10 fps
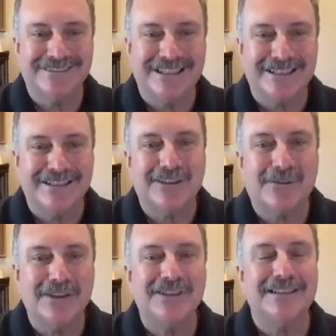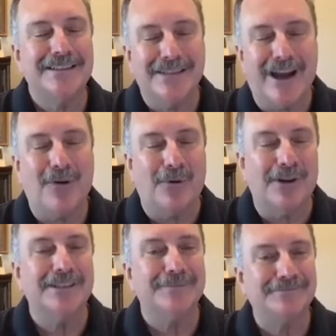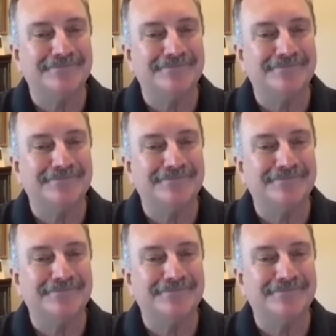And, and the question is now what?